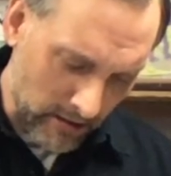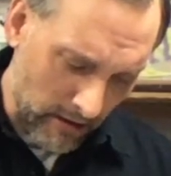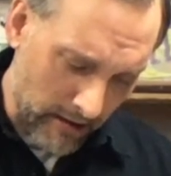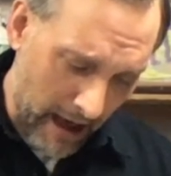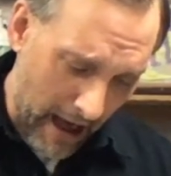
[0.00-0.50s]

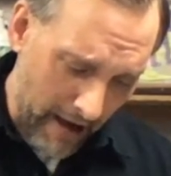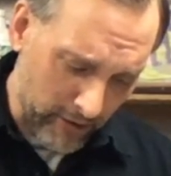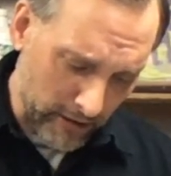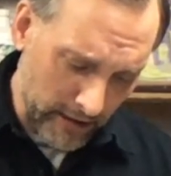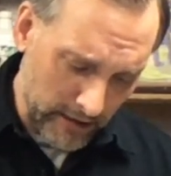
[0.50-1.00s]
already have
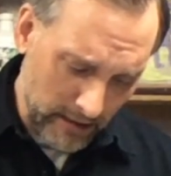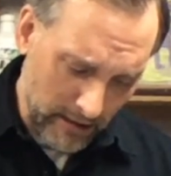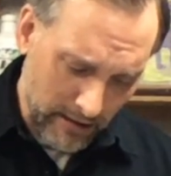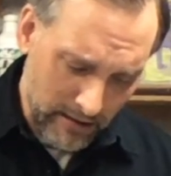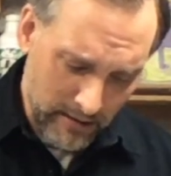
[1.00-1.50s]
green teeth,
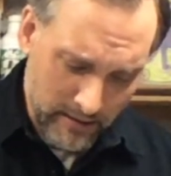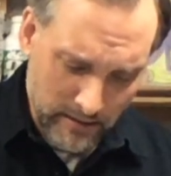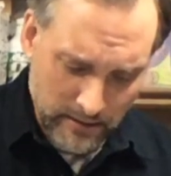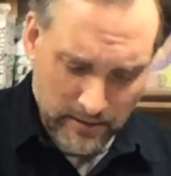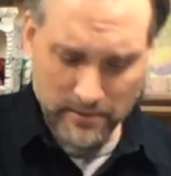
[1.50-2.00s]

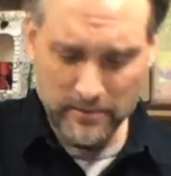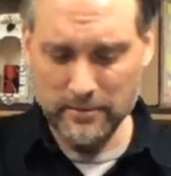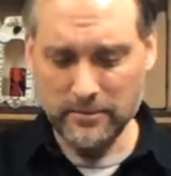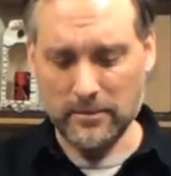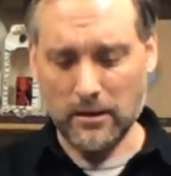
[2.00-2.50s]

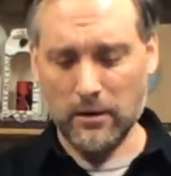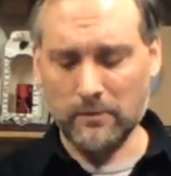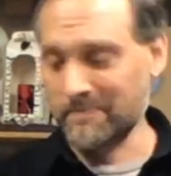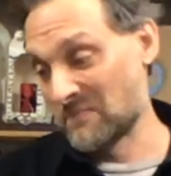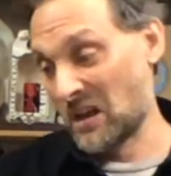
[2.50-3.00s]
so
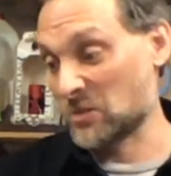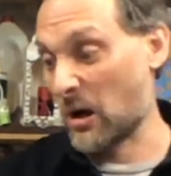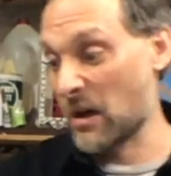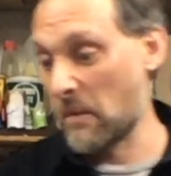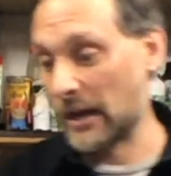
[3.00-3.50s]
that's why
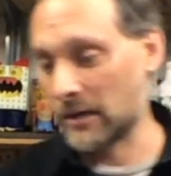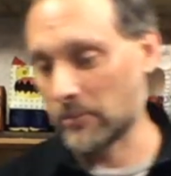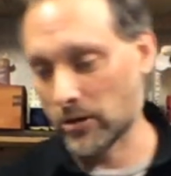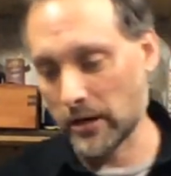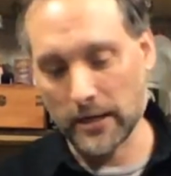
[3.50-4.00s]
I'm making them
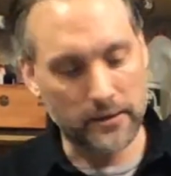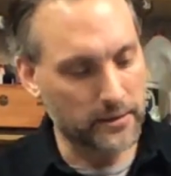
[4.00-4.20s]
green.